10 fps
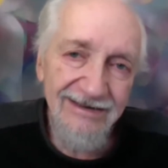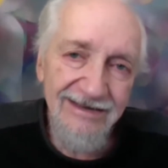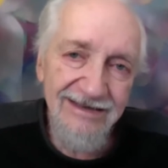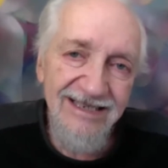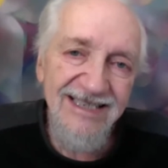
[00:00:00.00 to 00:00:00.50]

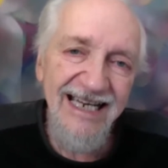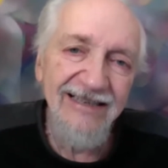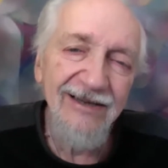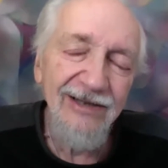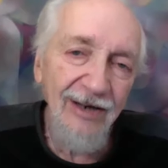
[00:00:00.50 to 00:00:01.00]

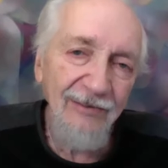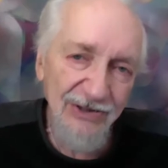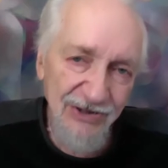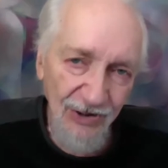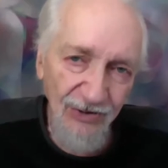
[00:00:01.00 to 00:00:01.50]
settled on my
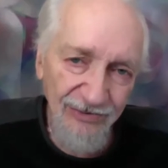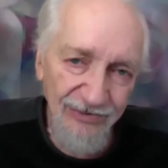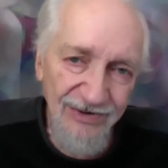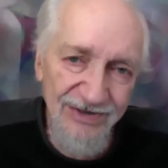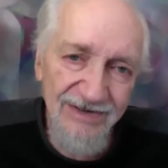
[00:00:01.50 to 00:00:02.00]

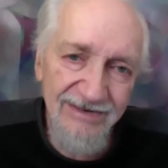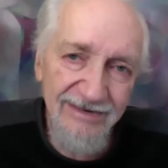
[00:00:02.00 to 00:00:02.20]
shoulders.